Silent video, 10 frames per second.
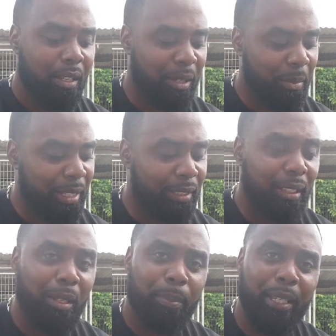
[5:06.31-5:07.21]
My
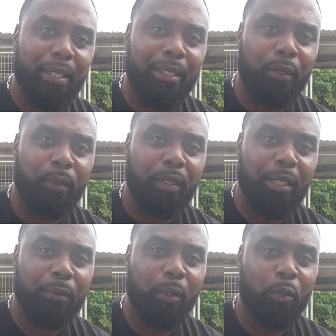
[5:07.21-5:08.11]
son Peyton,
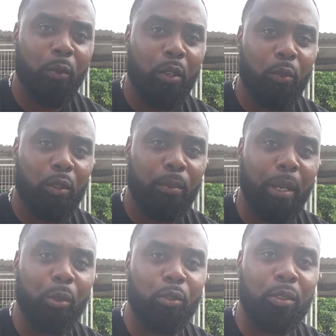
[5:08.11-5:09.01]
his first words was
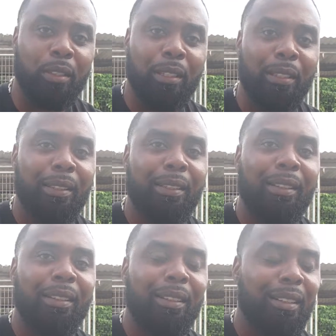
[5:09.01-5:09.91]
boss.
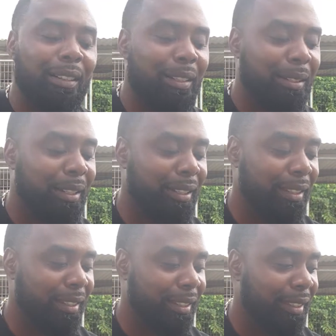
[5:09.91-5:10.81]
Uh,
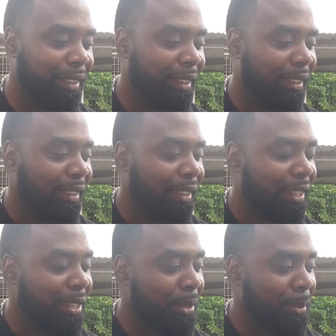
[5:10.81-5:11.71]

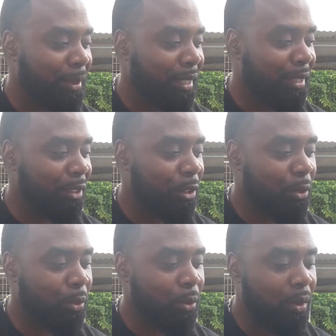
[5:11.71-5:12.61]
you know what I'm saying?
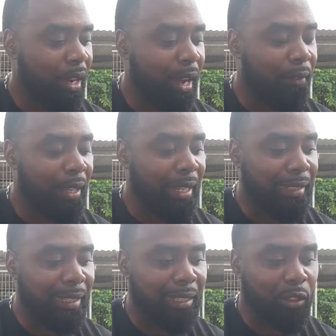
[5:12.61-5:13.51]
So I
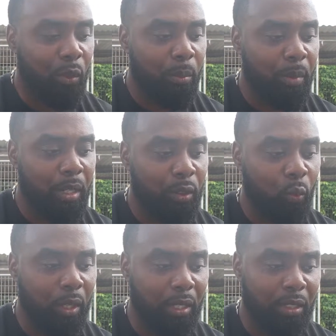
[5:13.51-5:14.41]
done so much
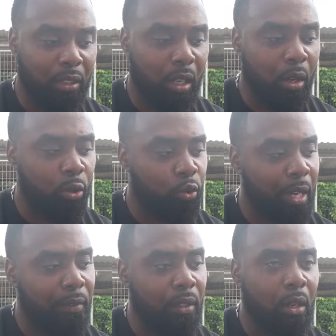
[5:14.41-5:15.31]
with this dog,
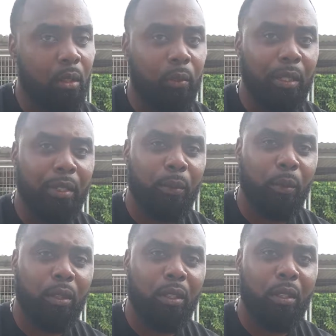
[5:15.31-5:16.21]
traveled all around the
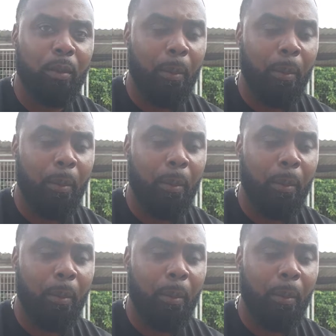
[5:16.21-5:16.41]
world.